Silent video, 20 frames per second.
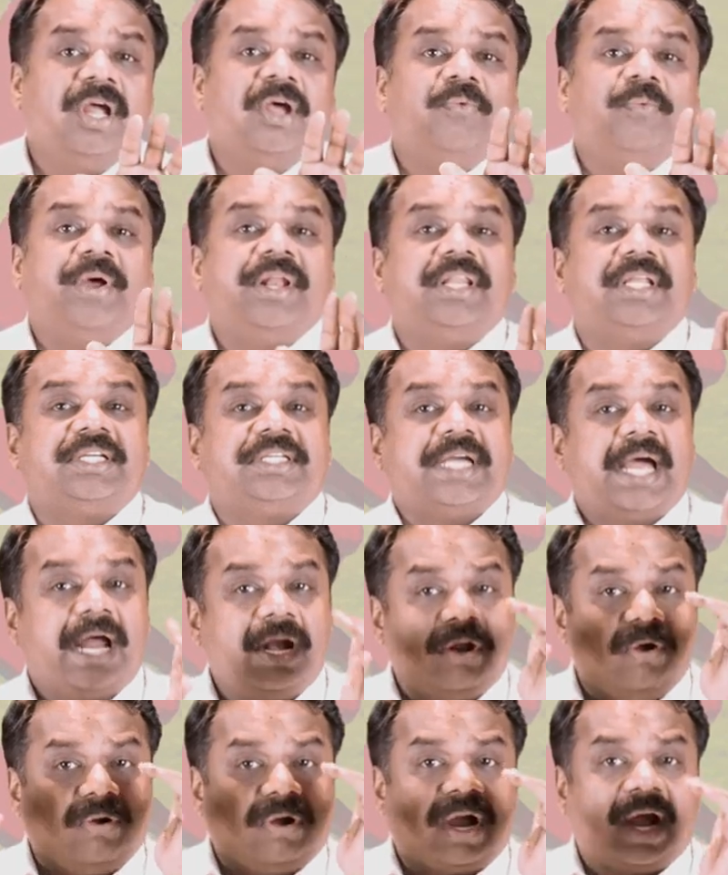When the
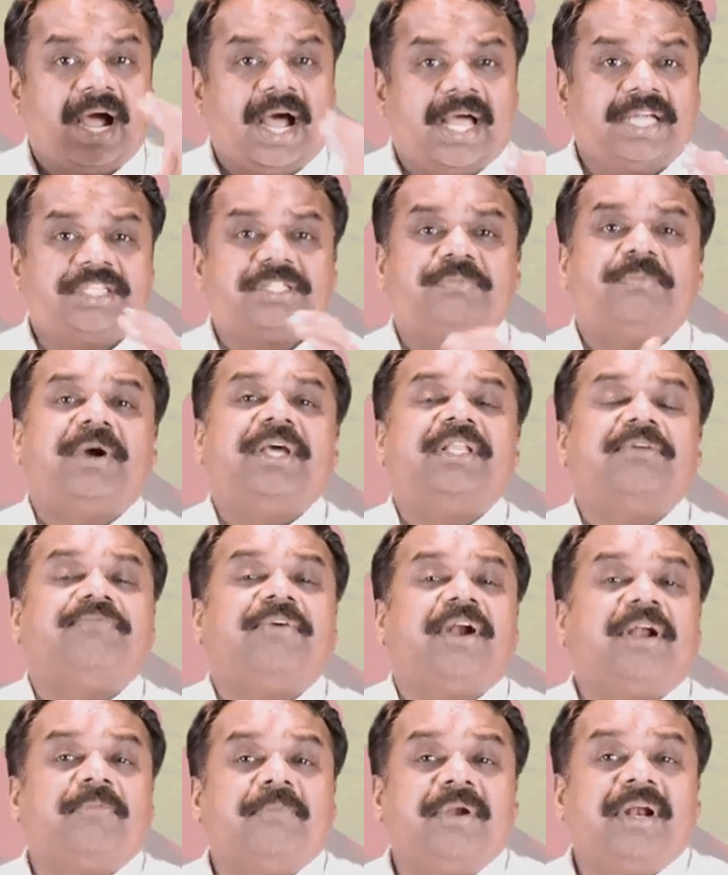shadow cast by the
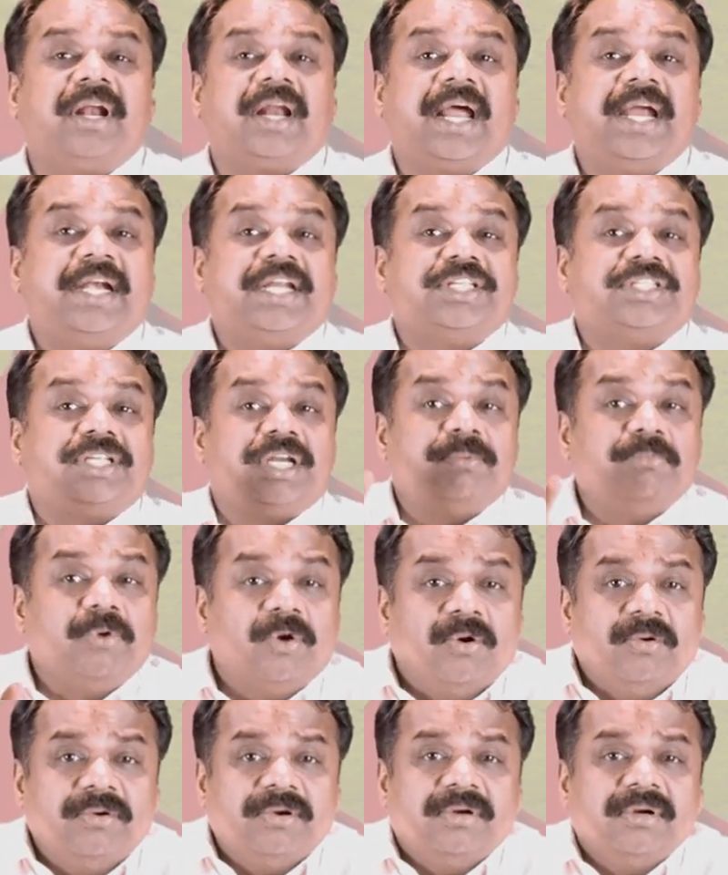fundamental right is
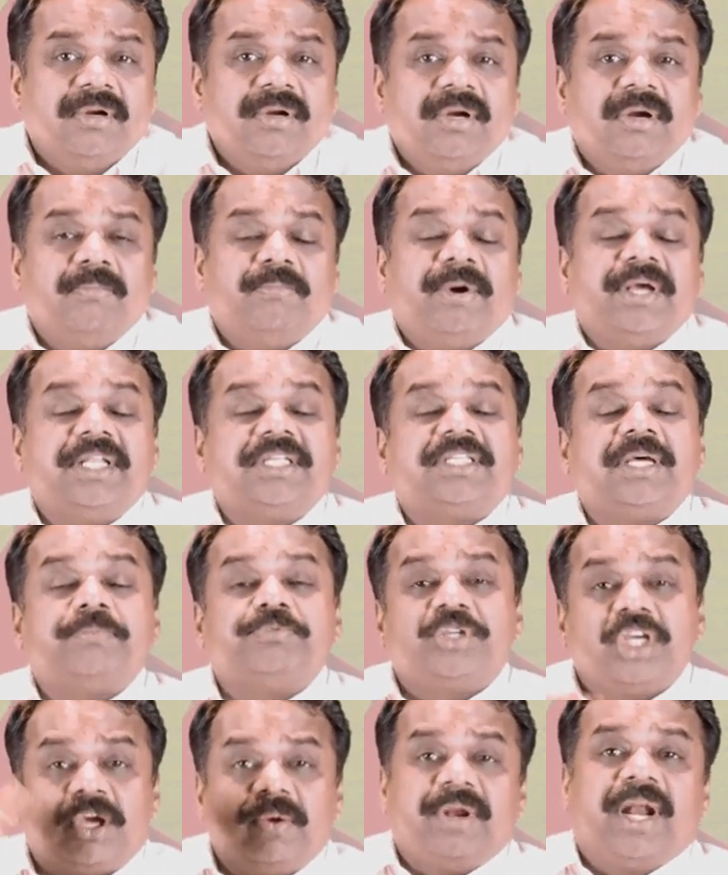removed by the
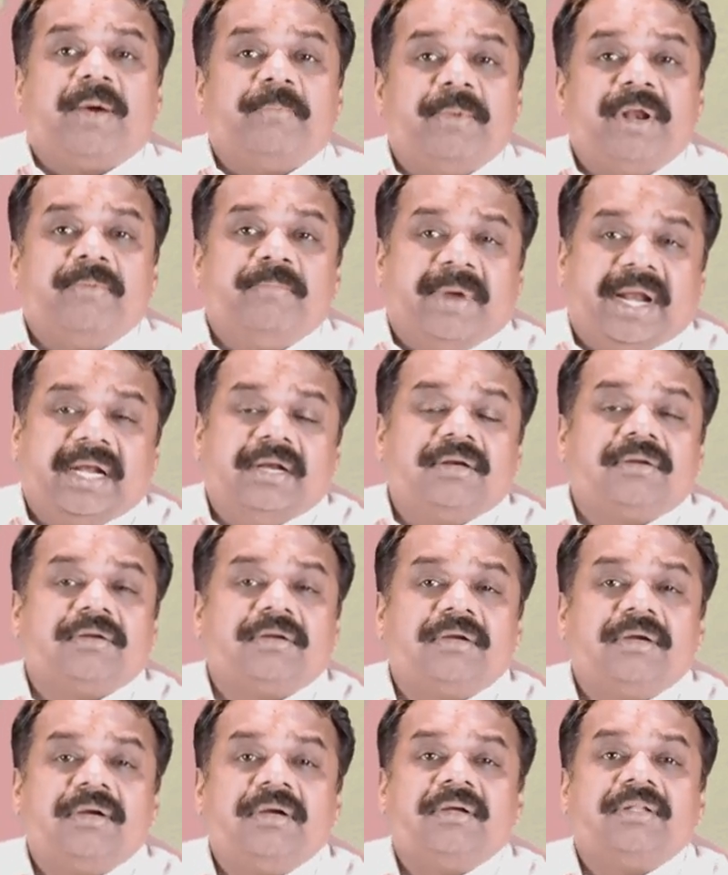subsequent amendment,
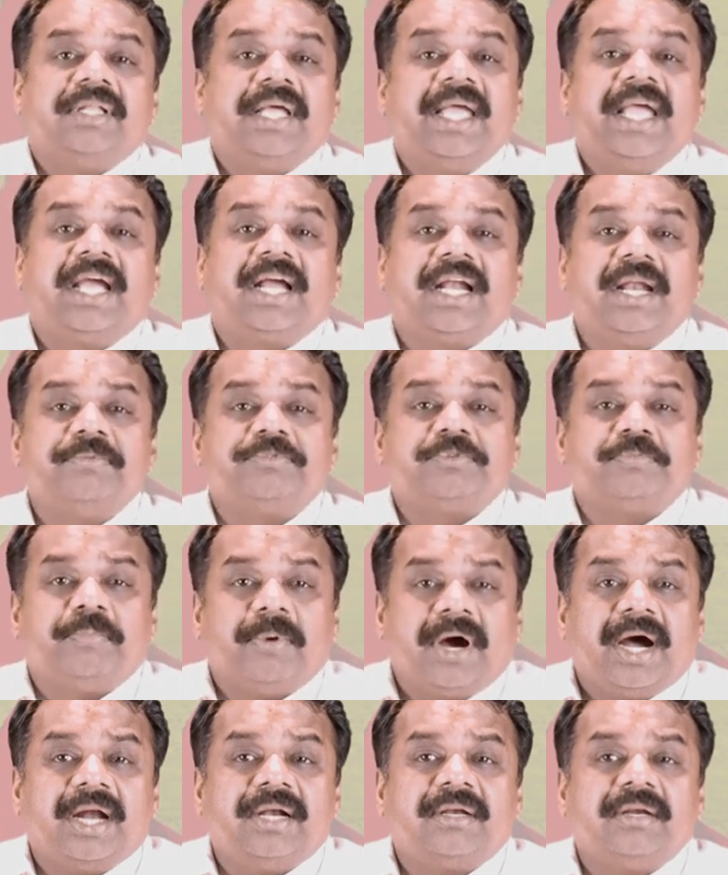the eclipse
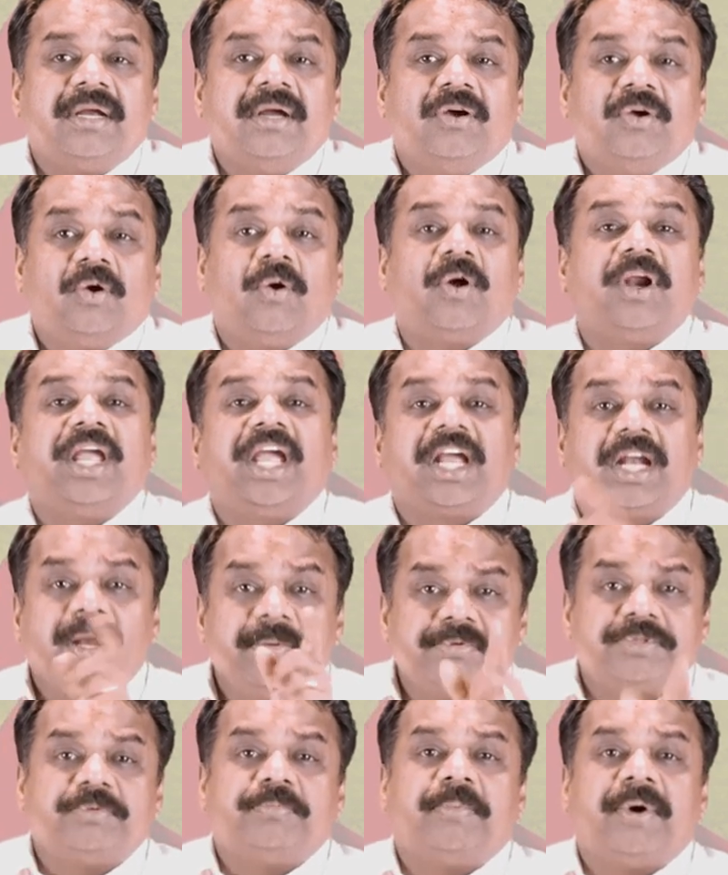part or
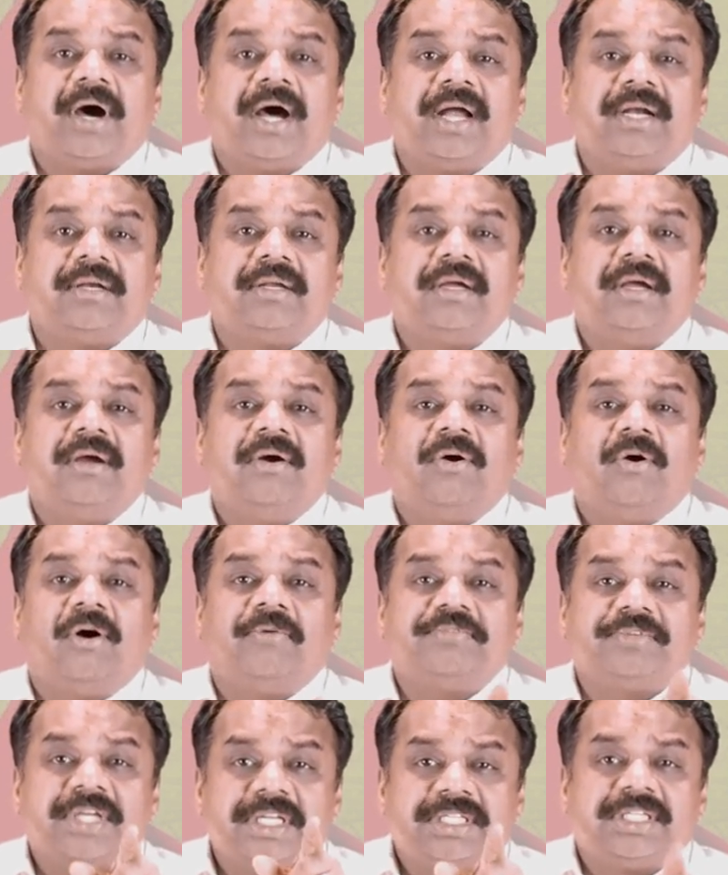eclipsed part
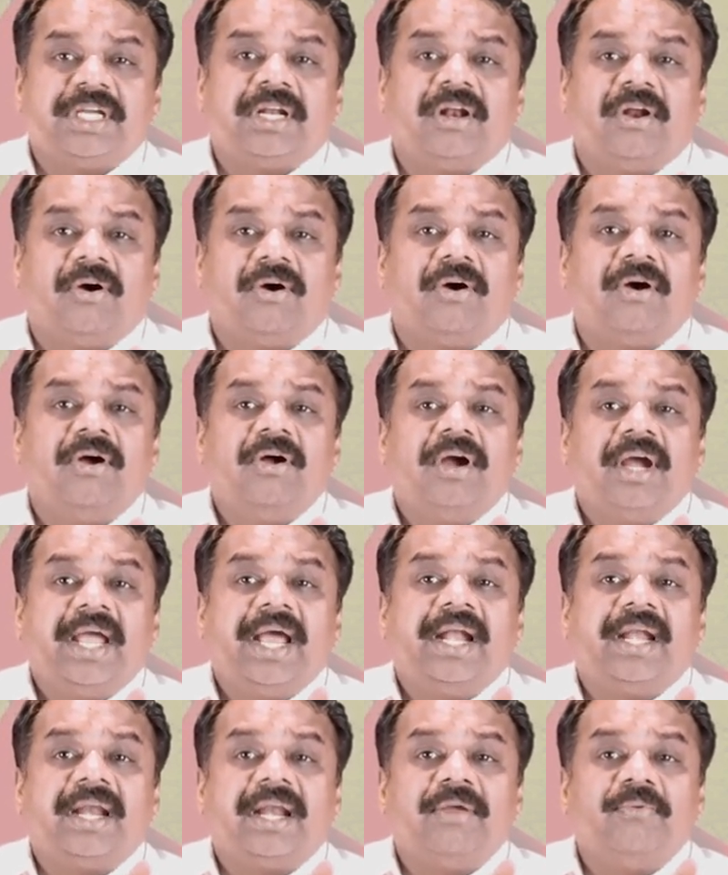of such a law
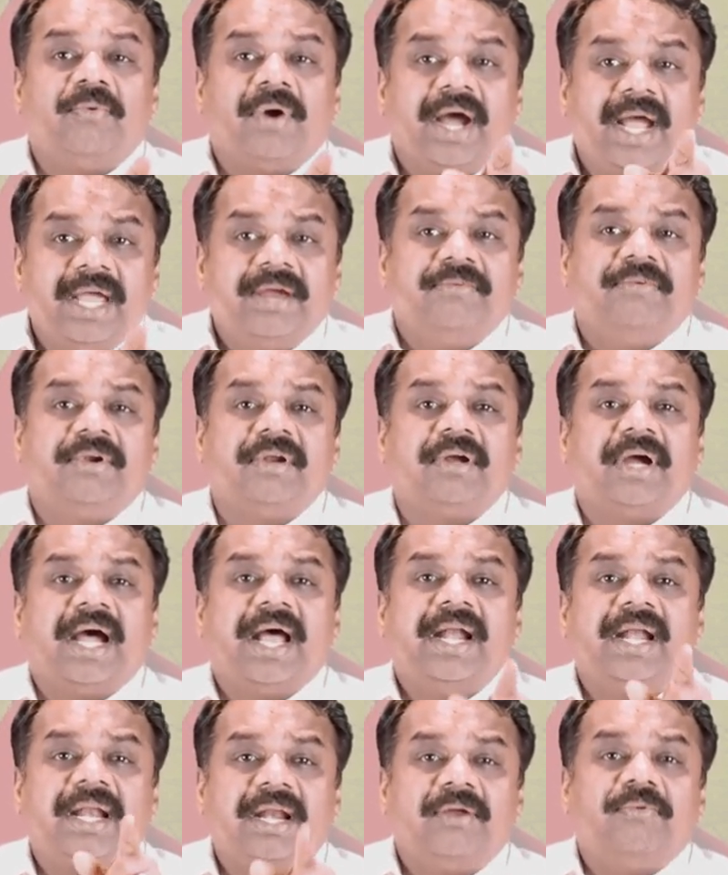get revived
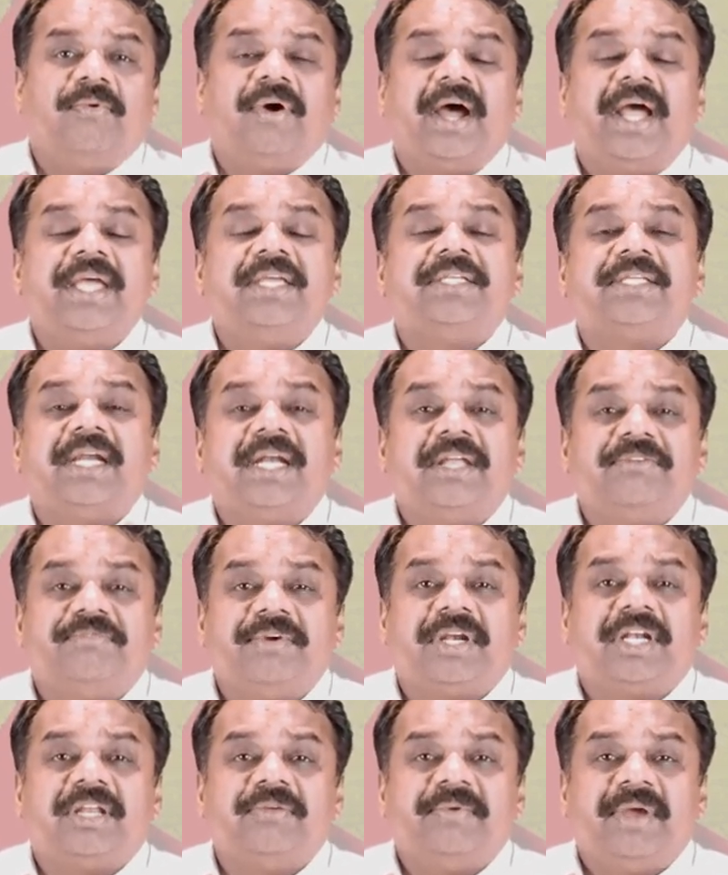and revised and
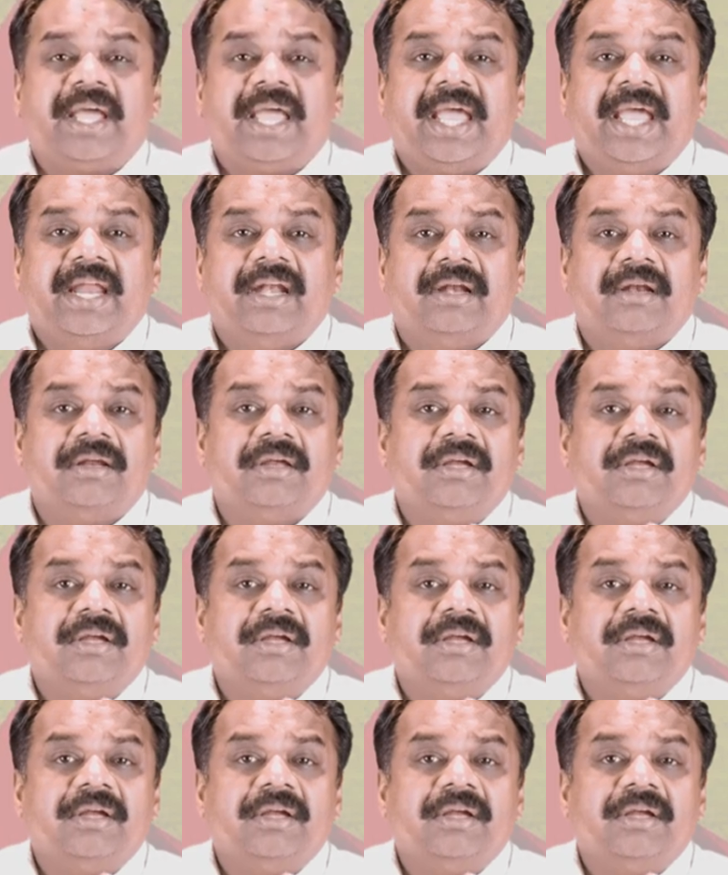effective again.